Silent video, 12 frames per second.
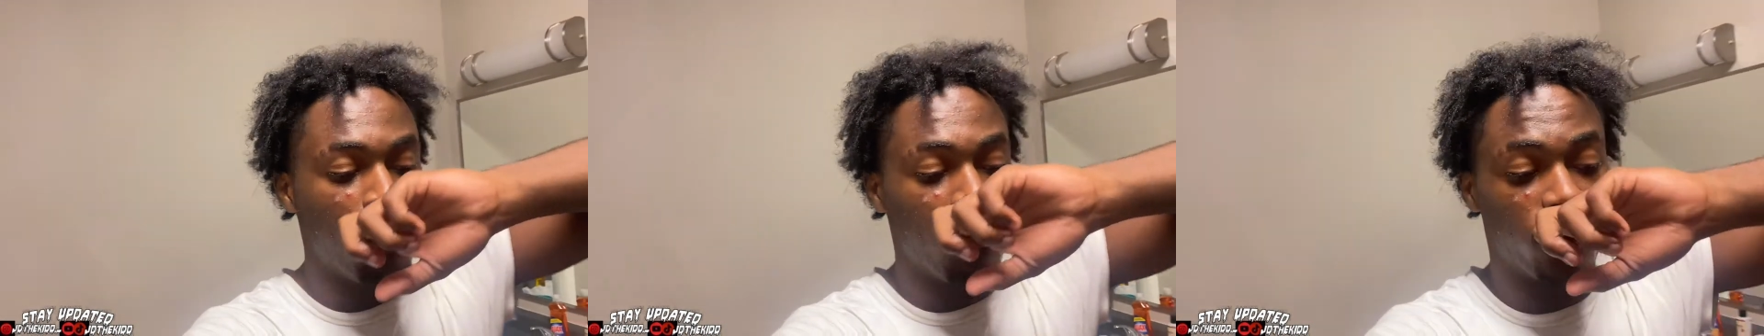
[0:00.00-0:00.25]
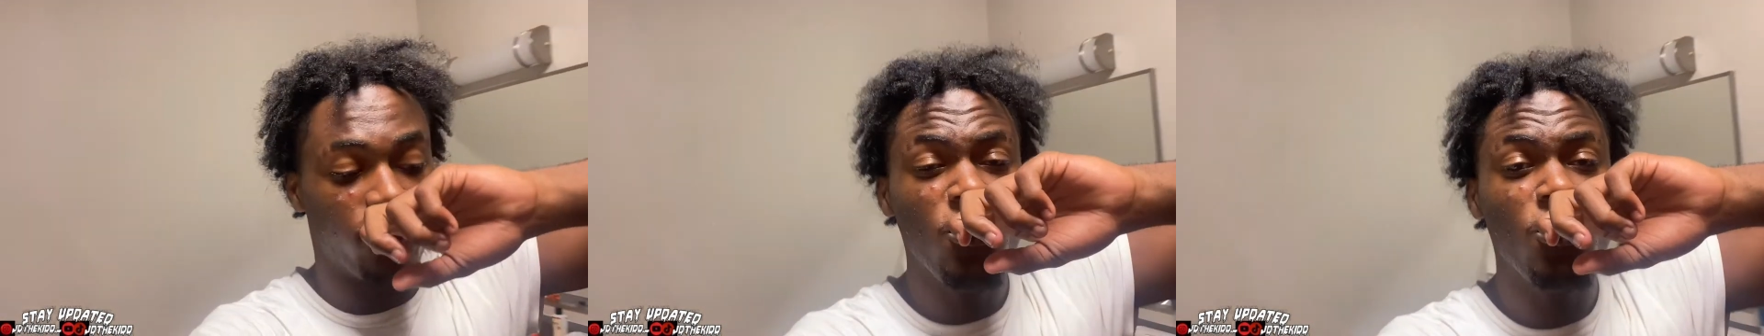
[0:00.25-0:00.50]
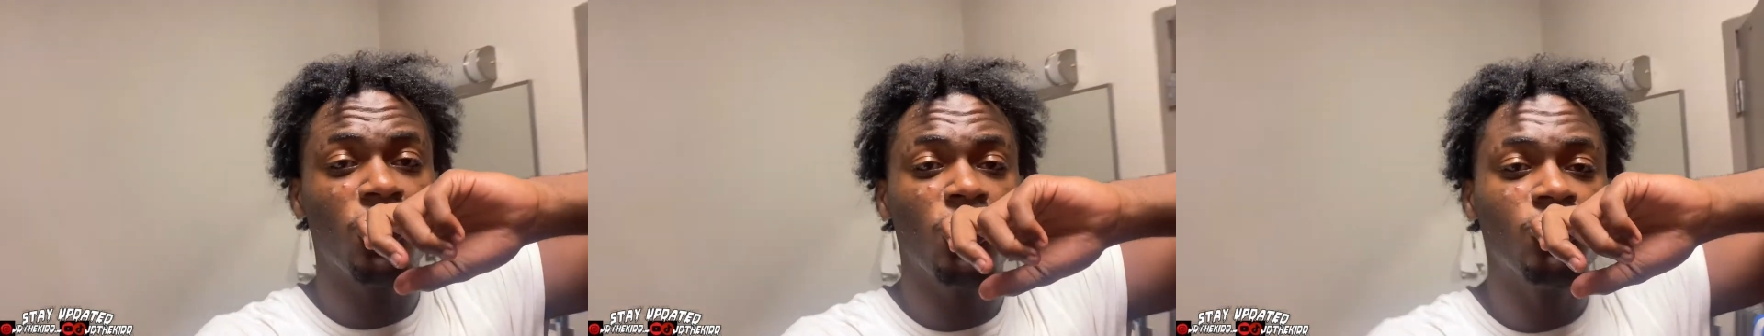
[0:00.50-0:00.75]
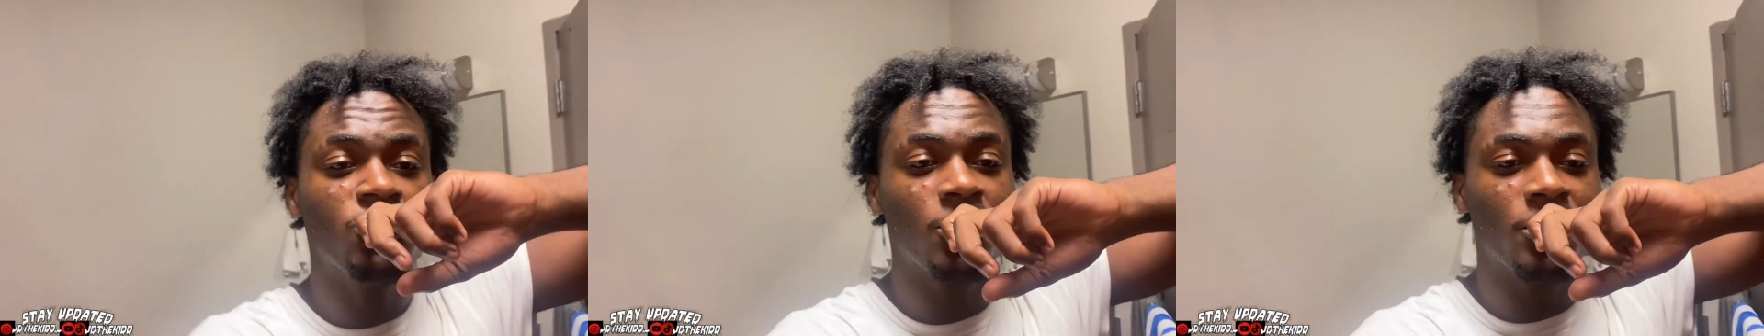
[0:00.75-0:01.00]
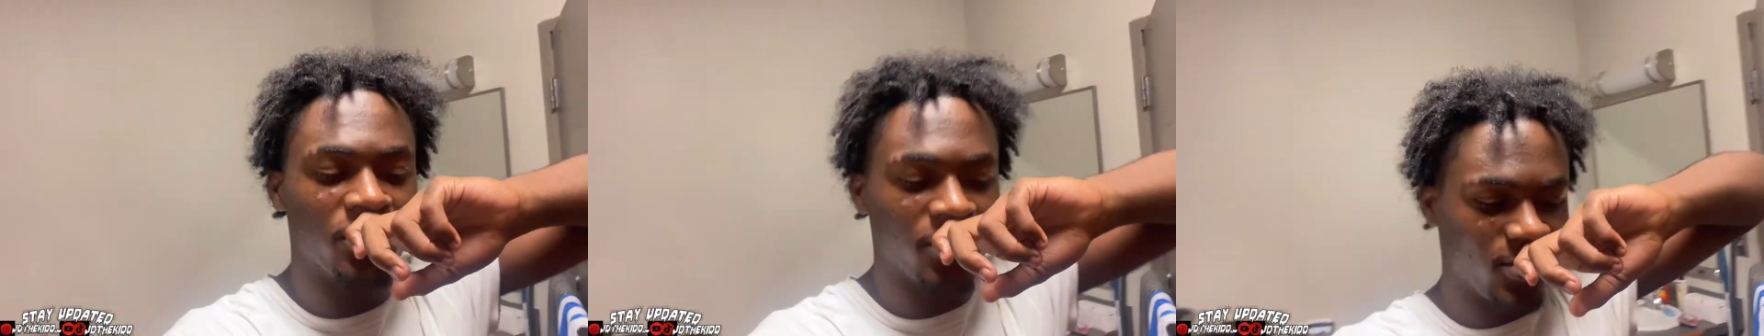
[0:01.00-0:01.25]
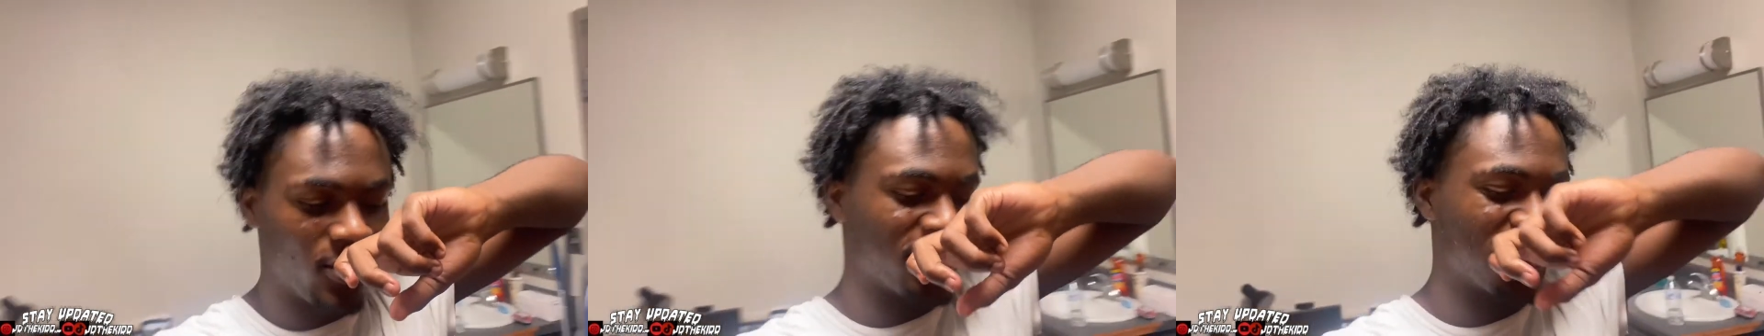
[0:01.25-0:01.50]
But if you a YouTuber, you
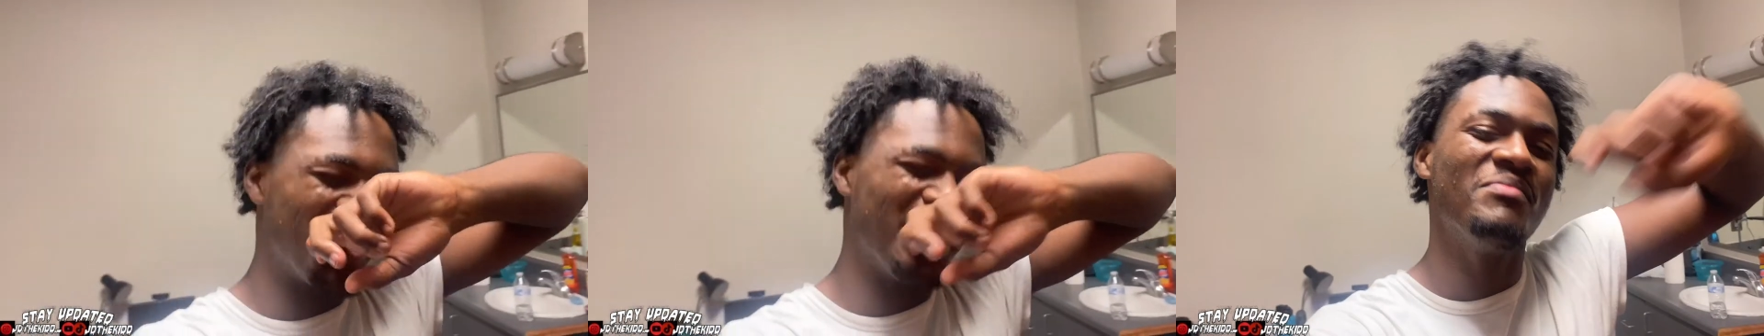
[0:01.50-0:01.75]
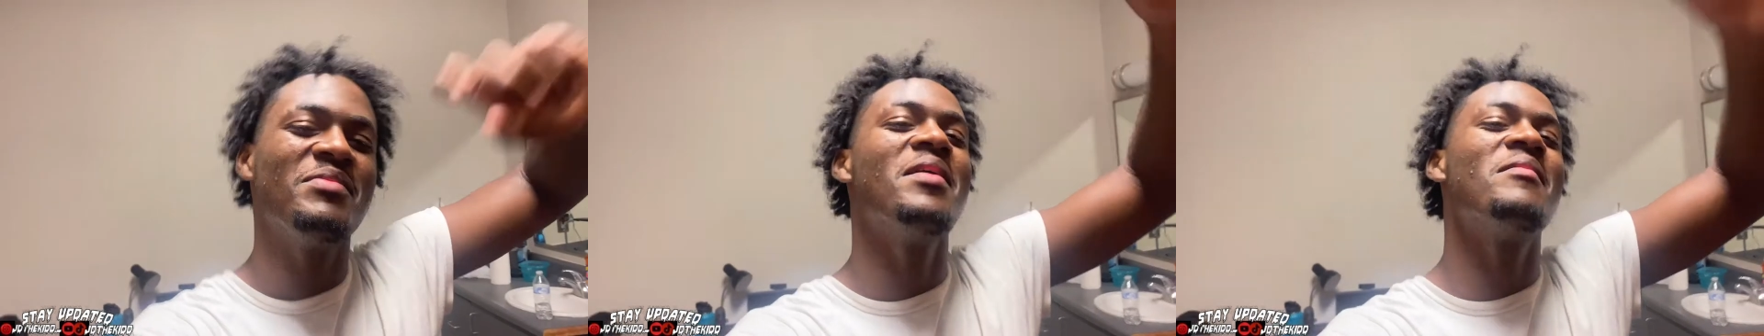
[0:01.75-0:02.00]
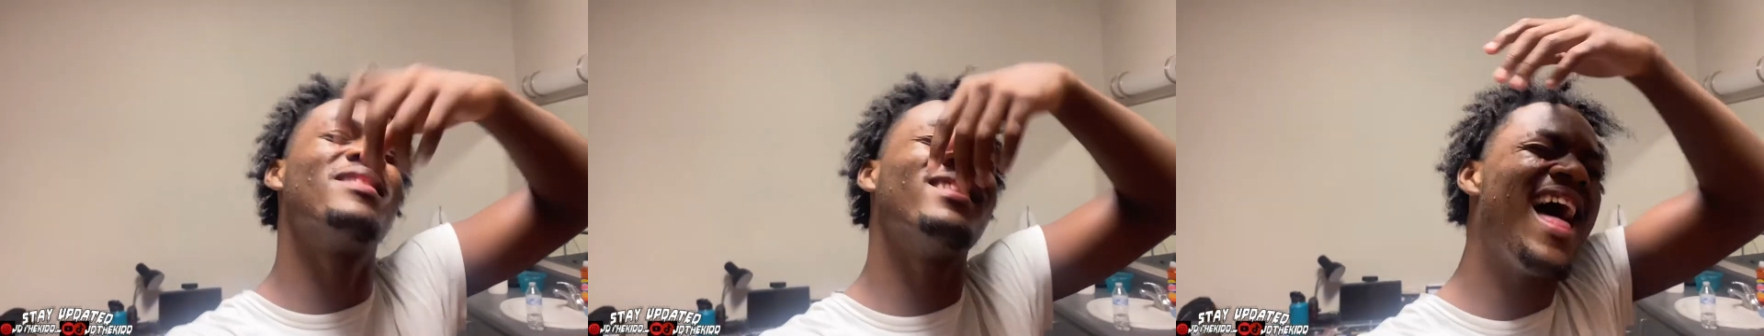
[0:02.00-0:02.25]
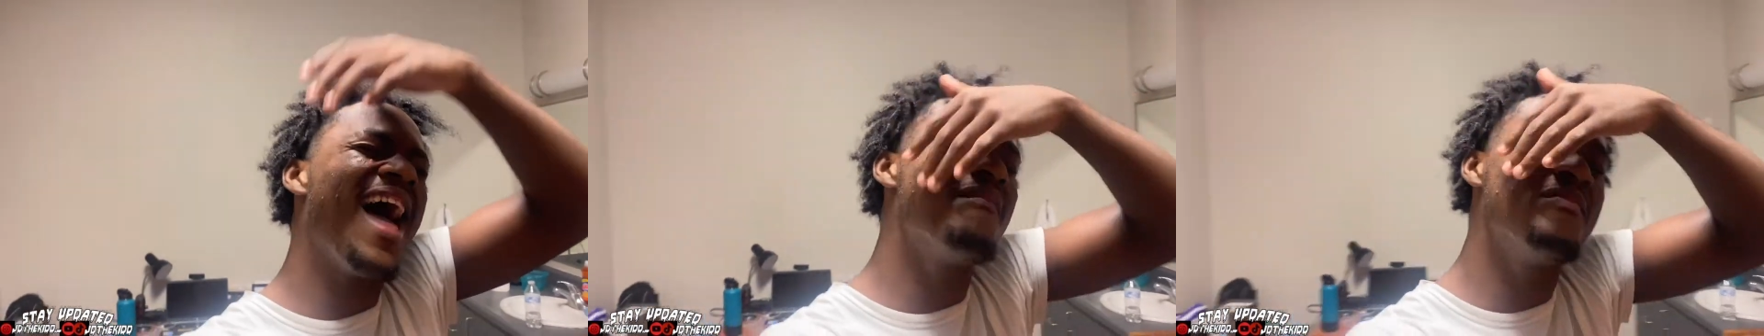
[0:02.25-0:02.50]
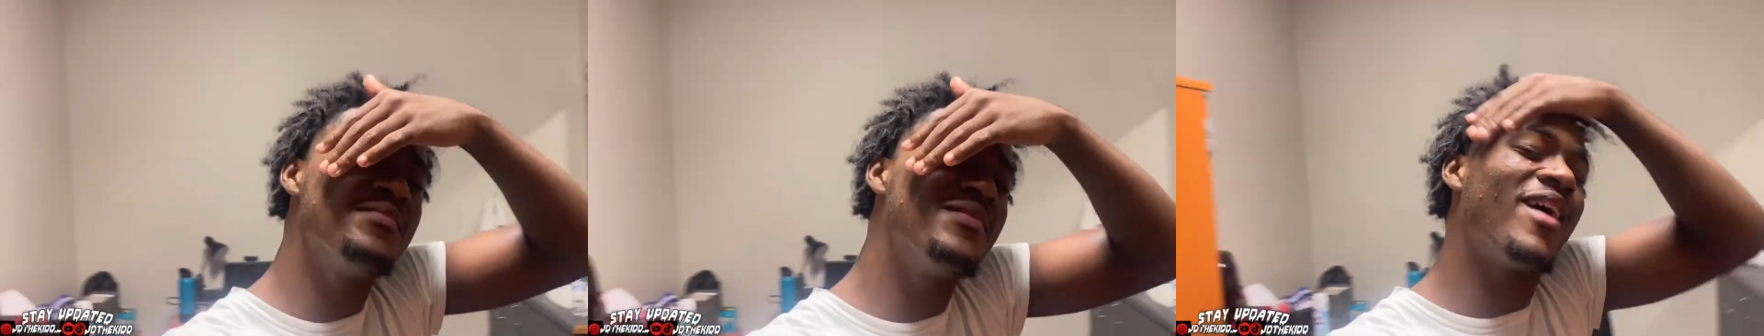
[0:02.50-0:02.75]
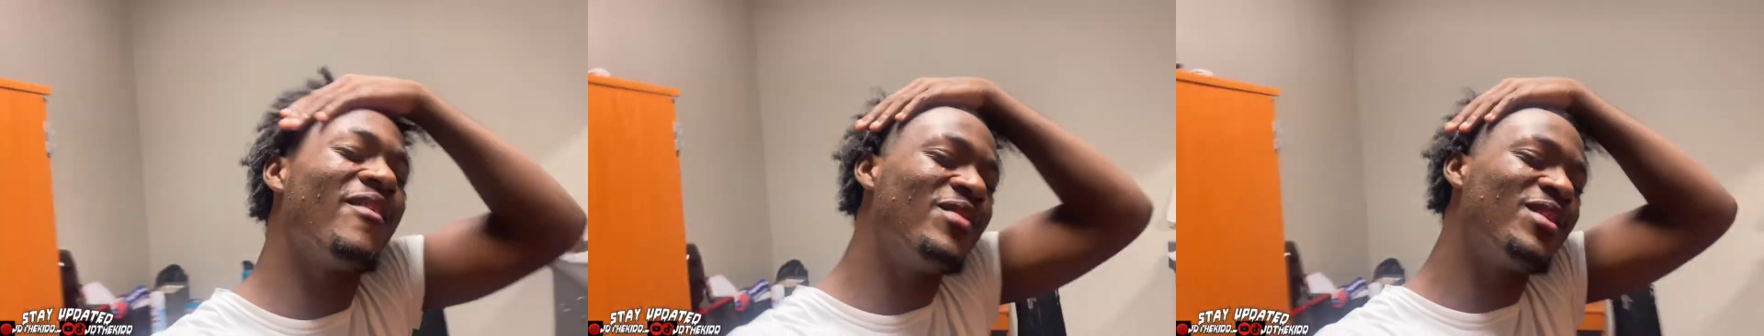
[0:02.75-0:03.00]
know what I'm saying? Hit me up, collab with me,
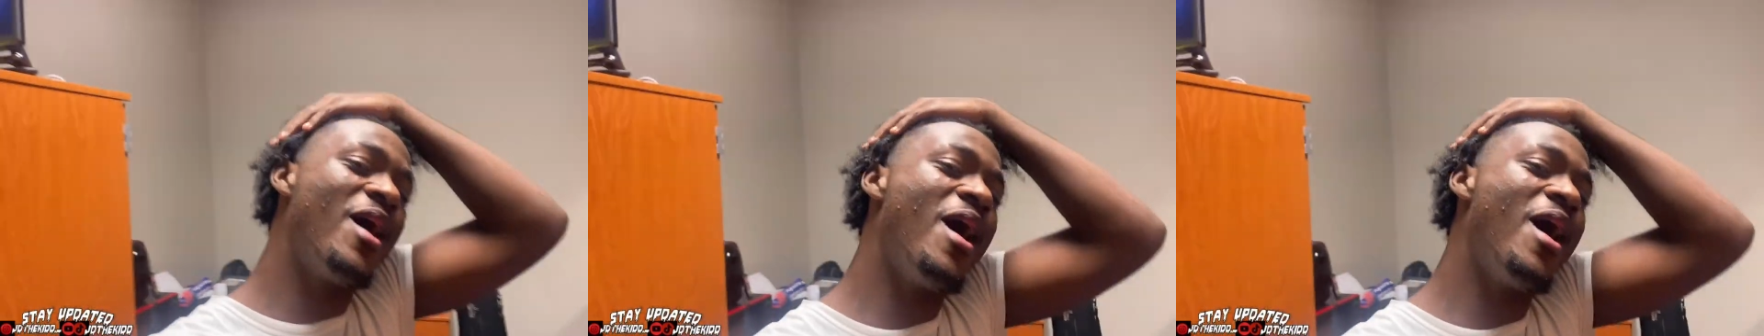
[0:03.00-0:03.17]
like, what